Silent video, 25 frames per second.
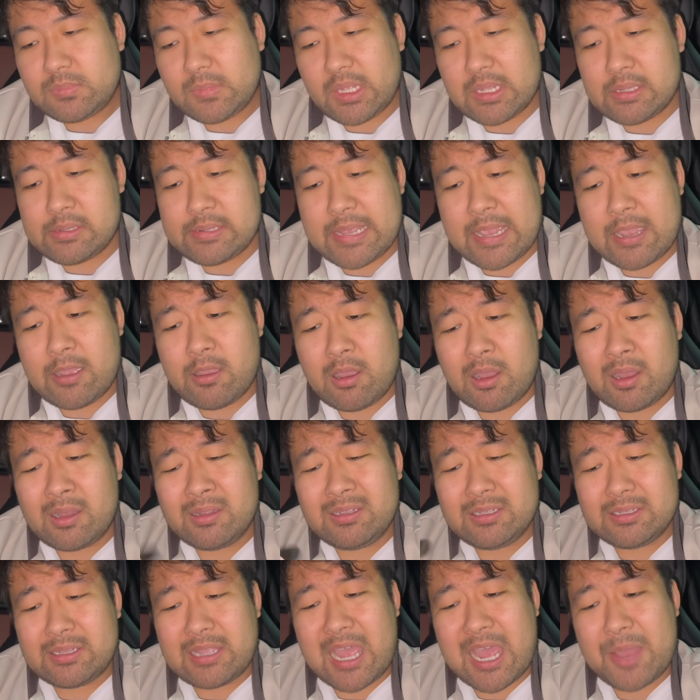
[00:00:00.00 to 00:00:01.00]
Now, on
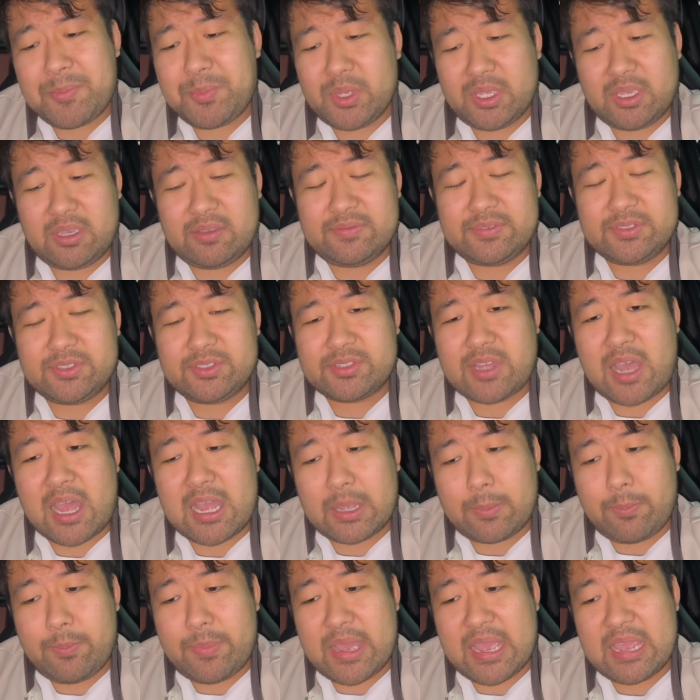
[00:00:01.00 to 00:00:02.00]
the topic of stock
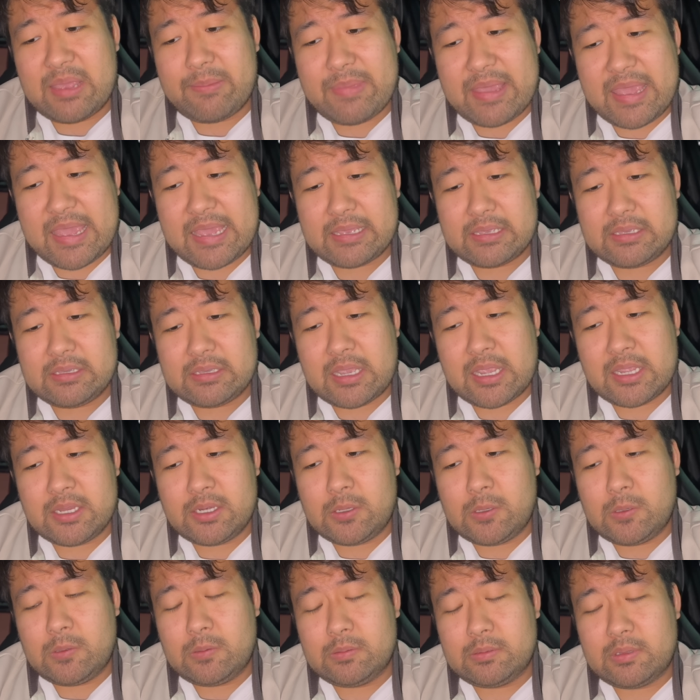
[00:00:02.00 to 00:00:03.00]
buyback, I
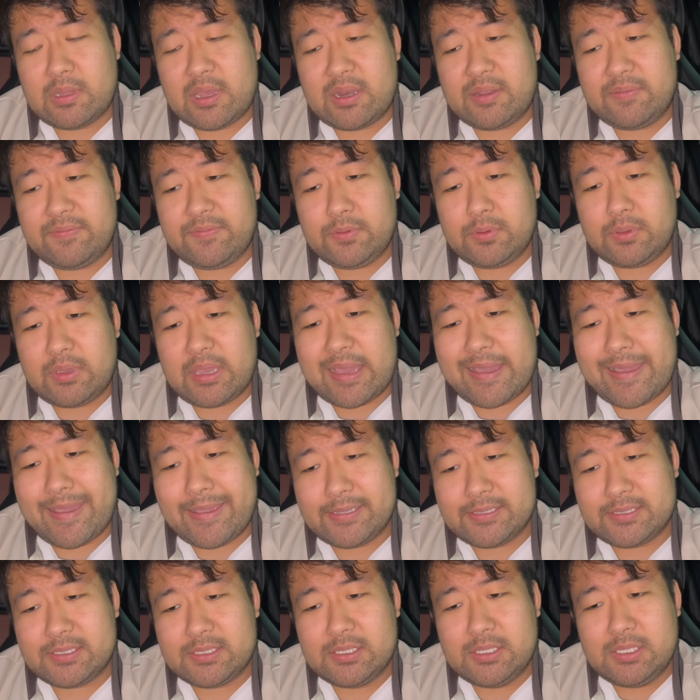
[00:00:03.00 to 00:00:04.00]
know a lot of you
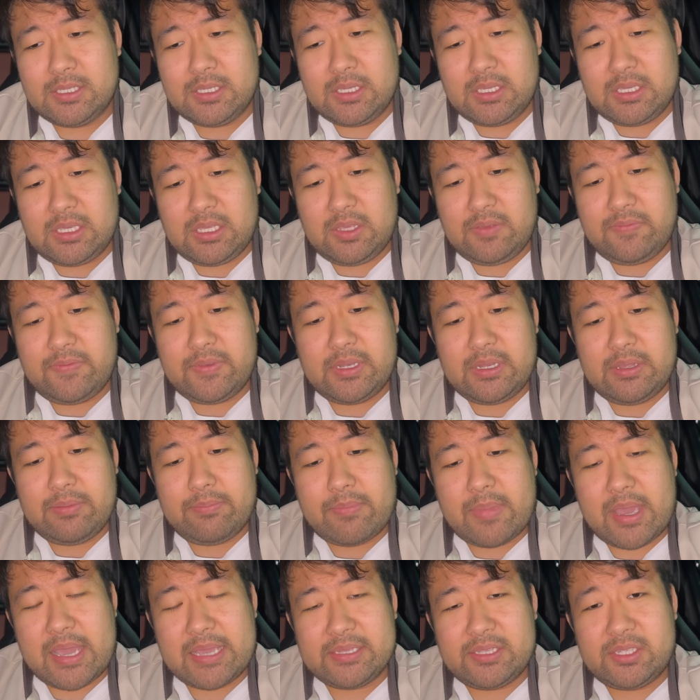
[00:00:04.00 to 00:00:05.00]
guys, even in
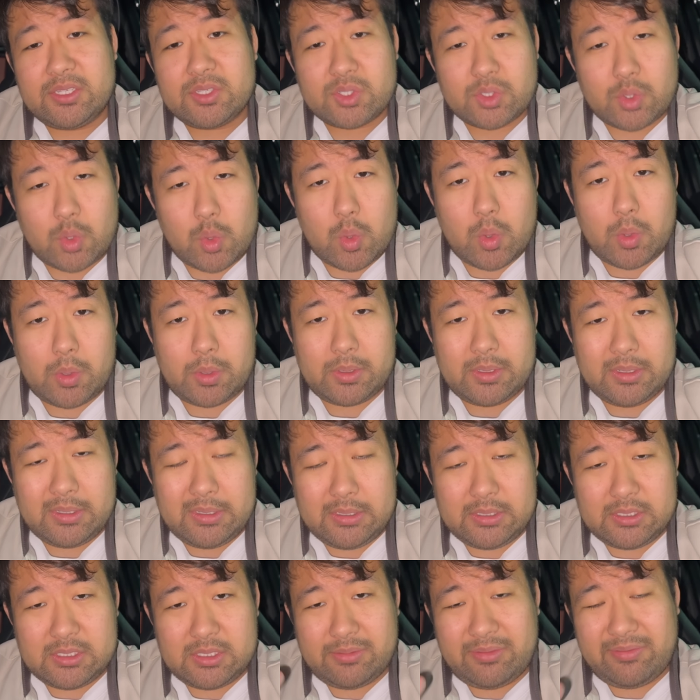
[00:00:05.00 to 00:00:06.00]
my Discord,
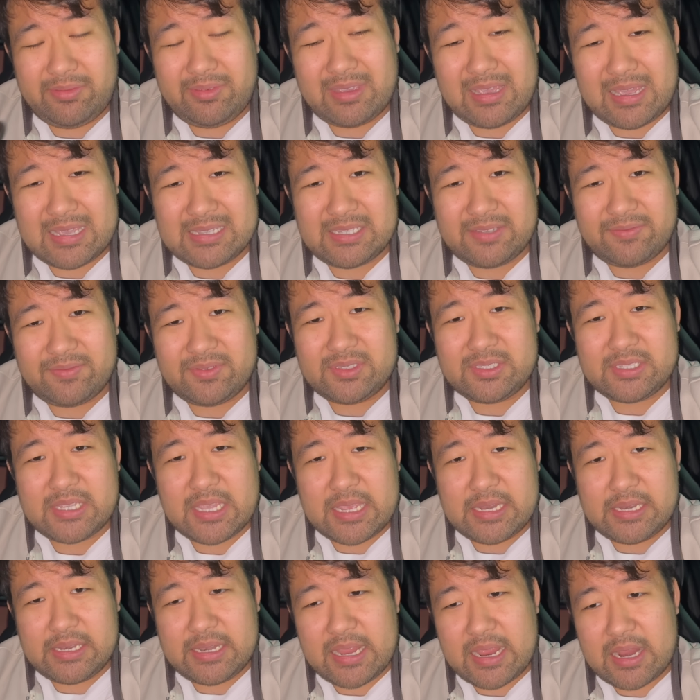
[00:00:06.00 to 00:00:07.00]
some of you guys have
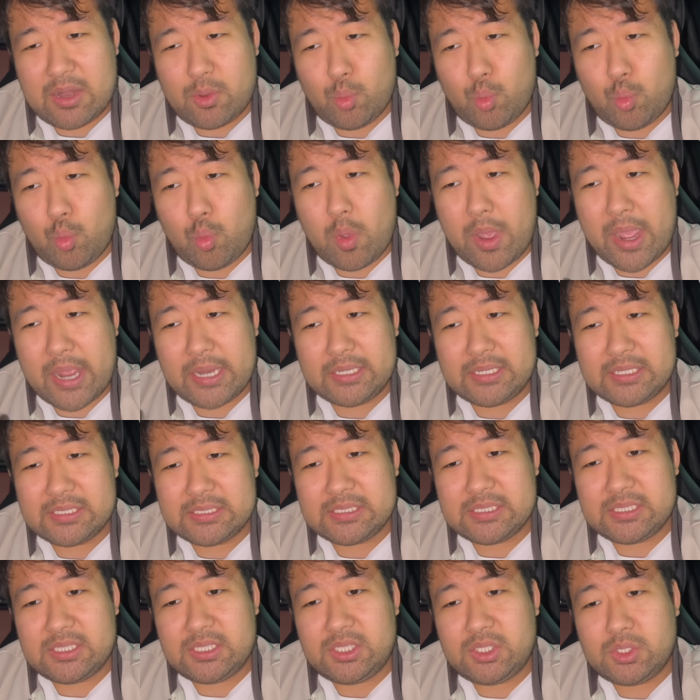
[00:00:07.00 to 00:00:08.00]
said that why
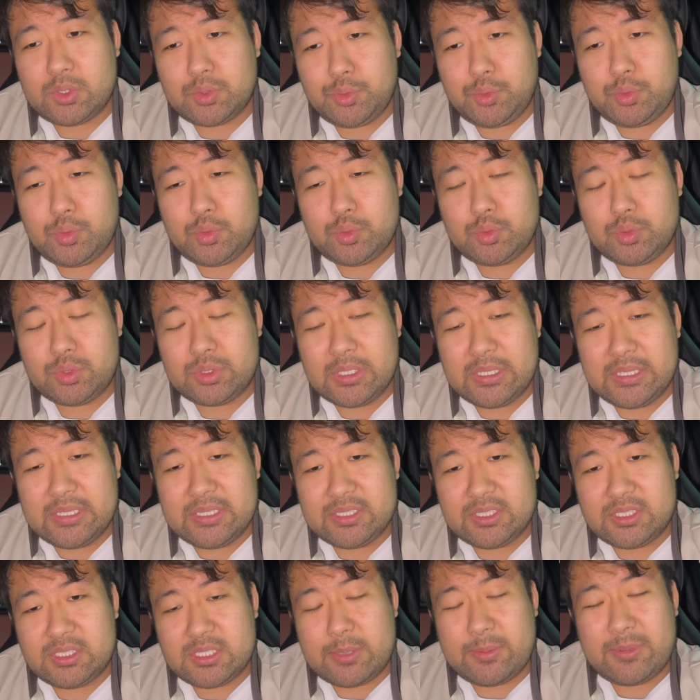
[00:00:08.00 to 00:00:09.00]
doesn't NIO use
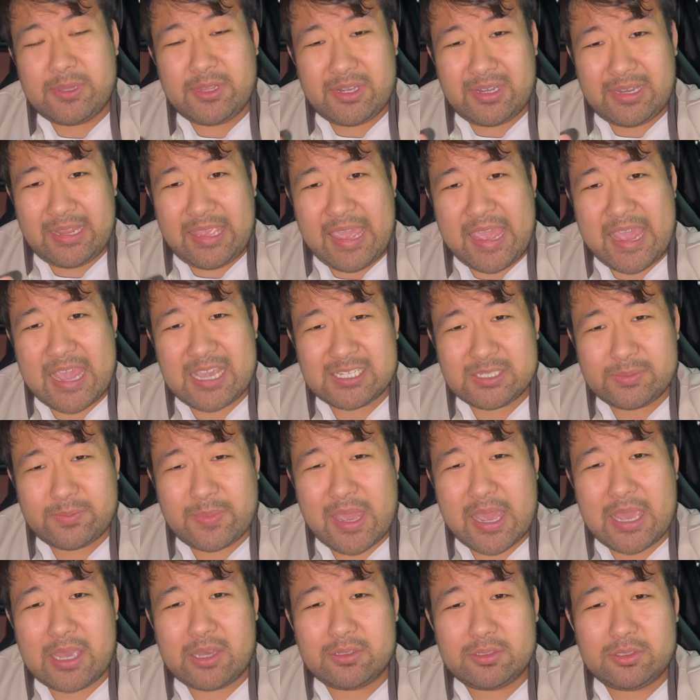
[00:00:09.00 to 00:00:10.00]
some of their cash
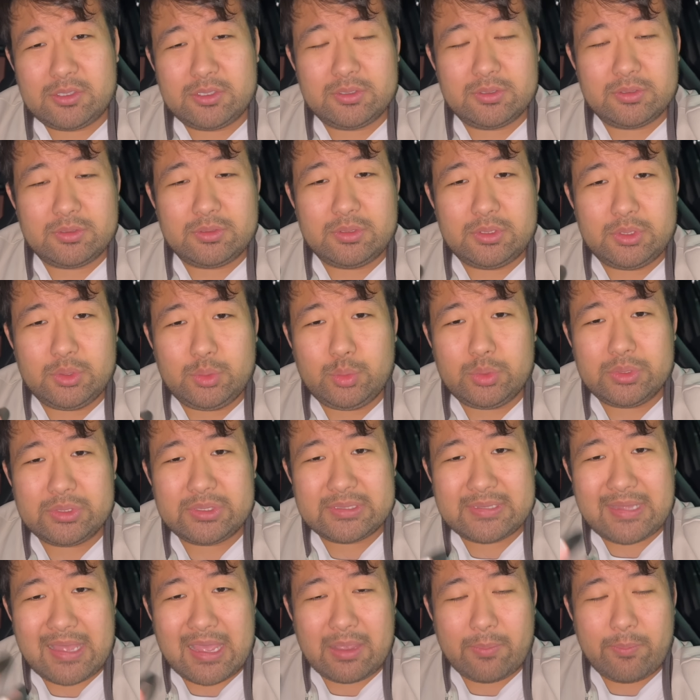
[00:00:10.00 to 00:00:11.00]
pile to do a
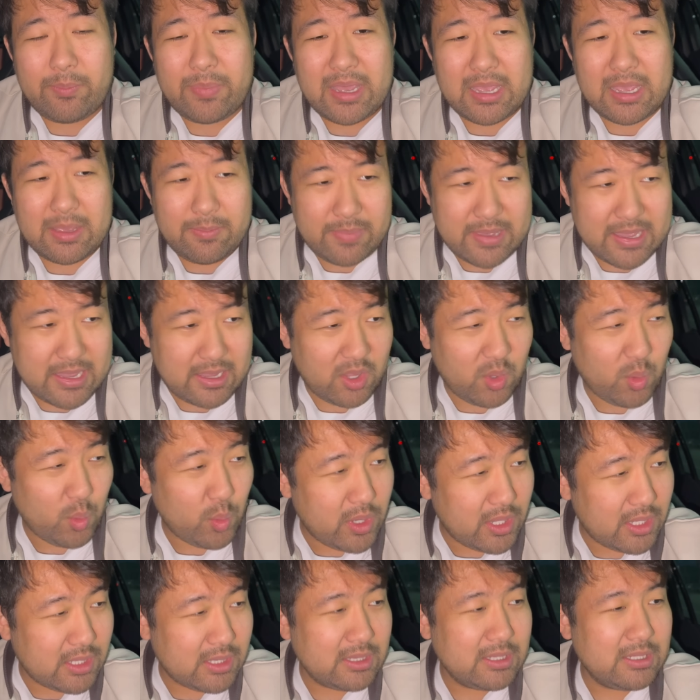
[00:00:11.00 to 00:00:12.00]
stock buyback?
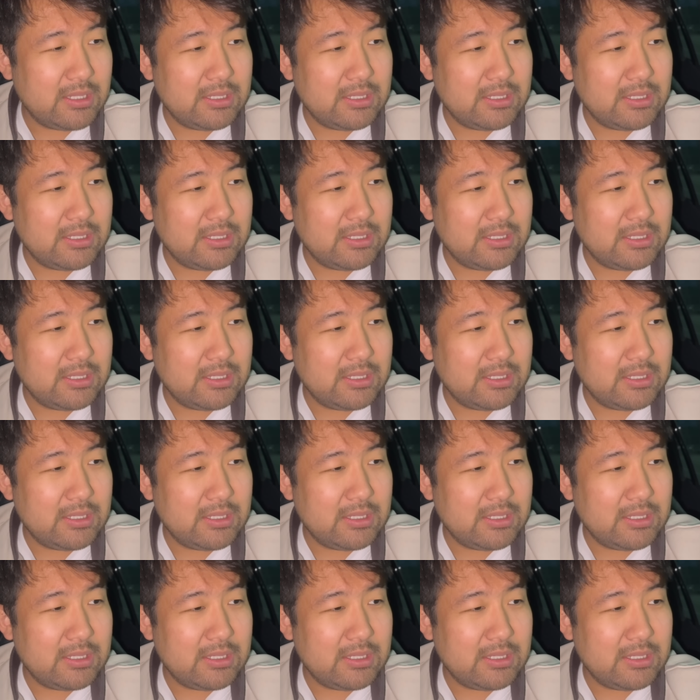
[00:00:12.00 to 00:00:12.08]
Well,